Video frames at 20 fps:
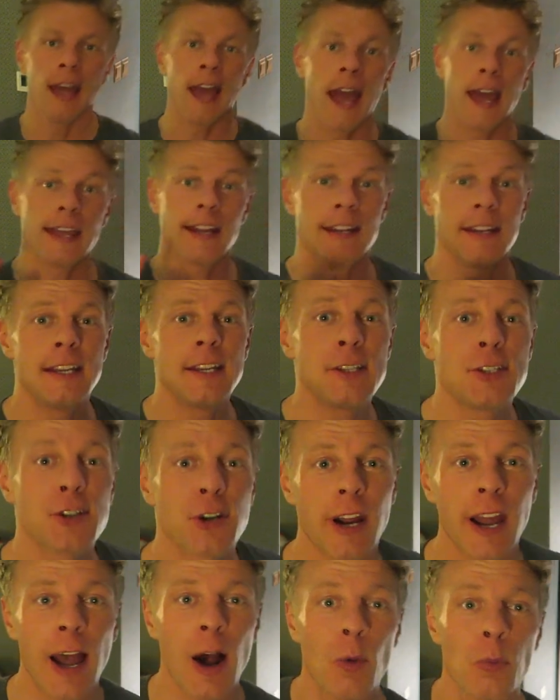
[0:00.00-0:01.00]
Hey, I need
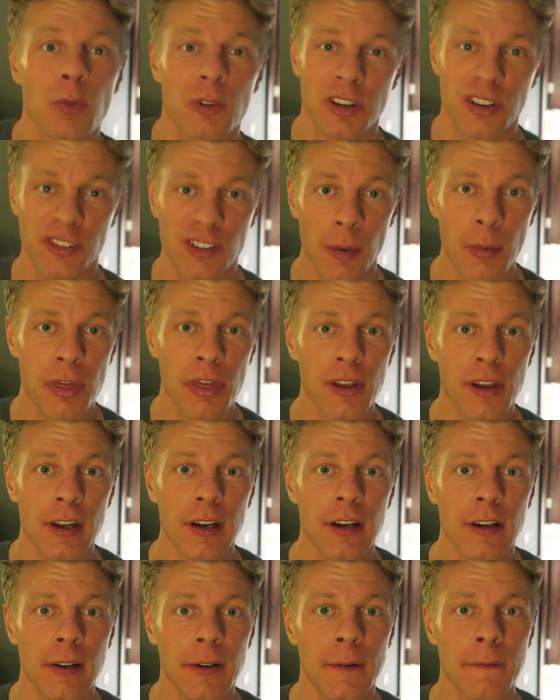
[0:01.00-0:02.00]
your help with
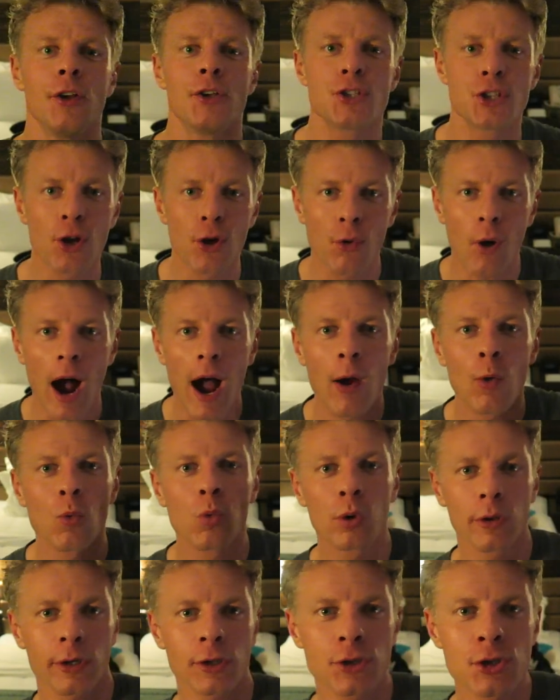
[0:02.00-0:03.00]
something. So I
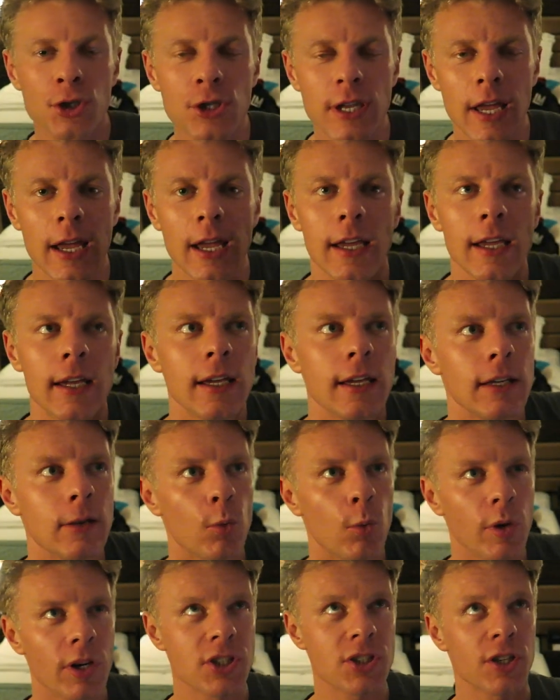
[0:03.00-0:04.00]
work today,
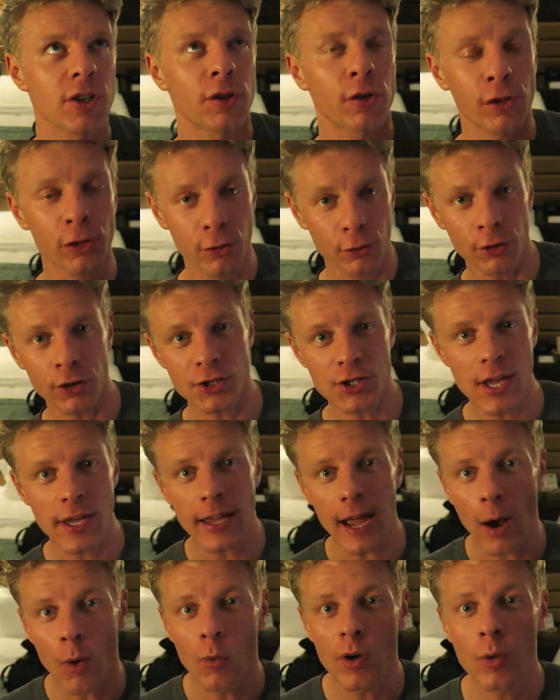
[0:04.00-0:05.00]
which is
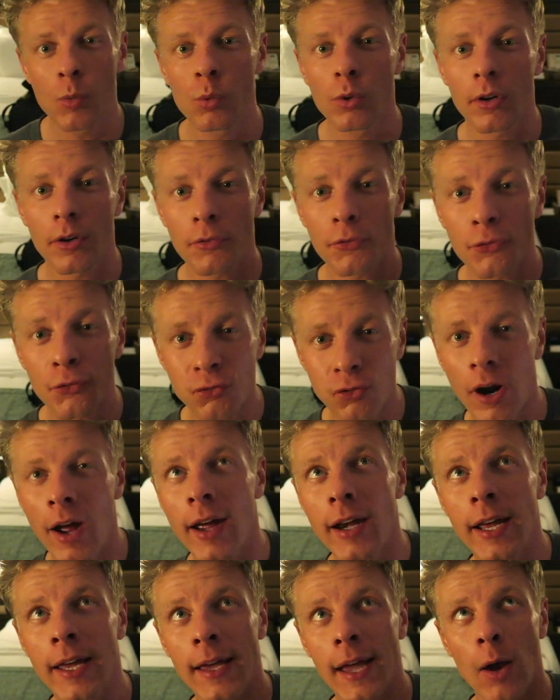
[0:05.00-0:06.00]
Thursday, I will work
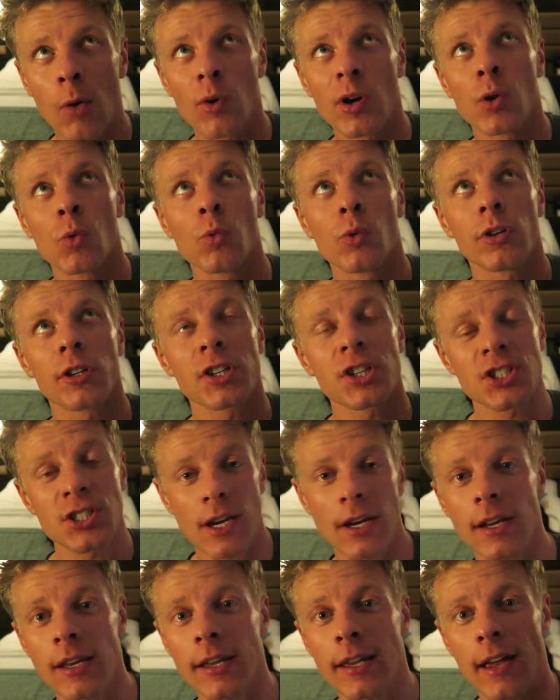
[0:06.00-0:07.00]
Friday, I will work
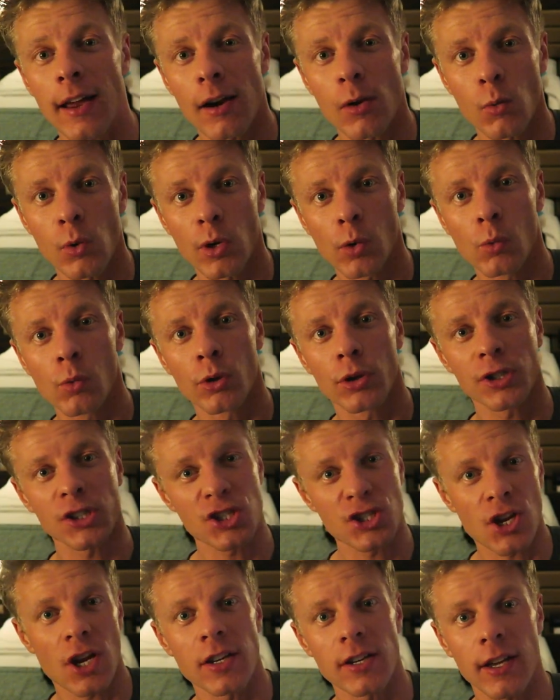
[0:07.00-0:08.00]
Saturday, and I will work
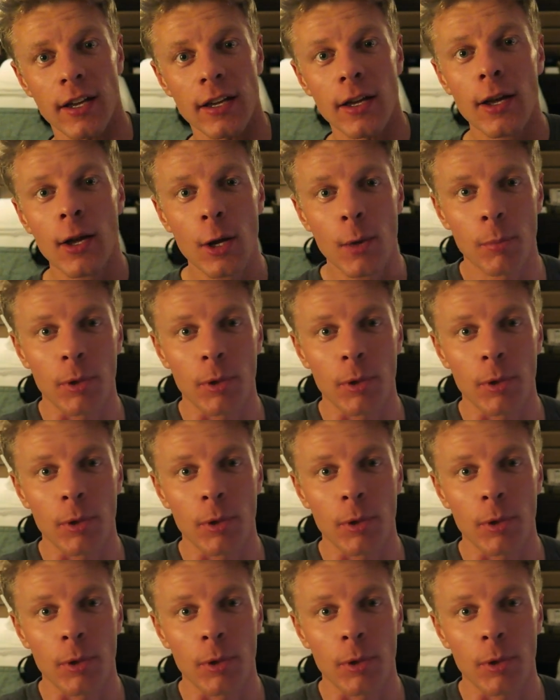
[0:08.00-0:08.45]
Sunday.